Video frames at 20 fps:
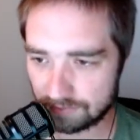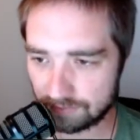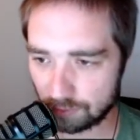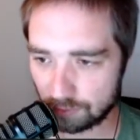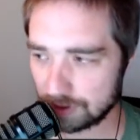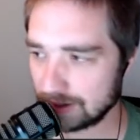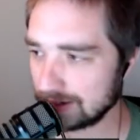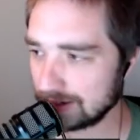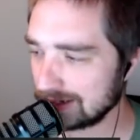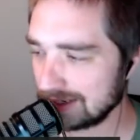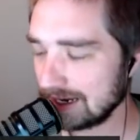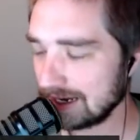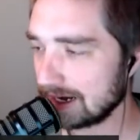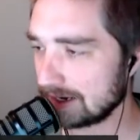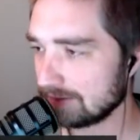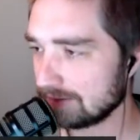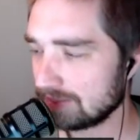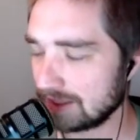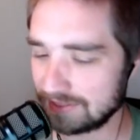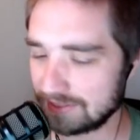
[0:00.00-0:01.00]
for
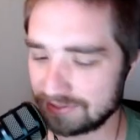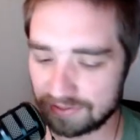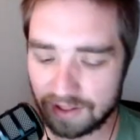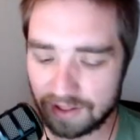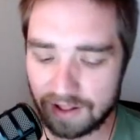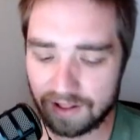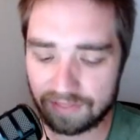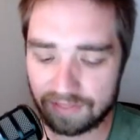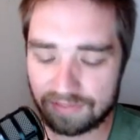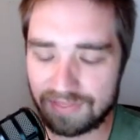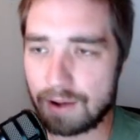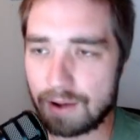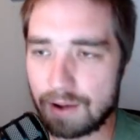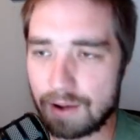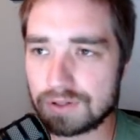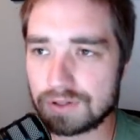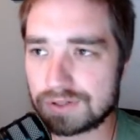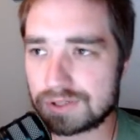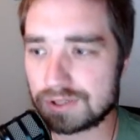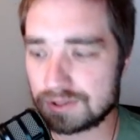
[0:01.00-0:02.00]
Indiana, like that
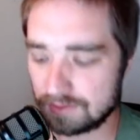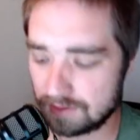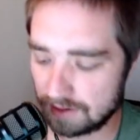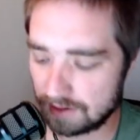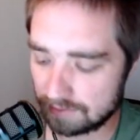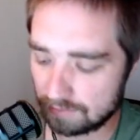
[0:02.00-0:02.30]
was,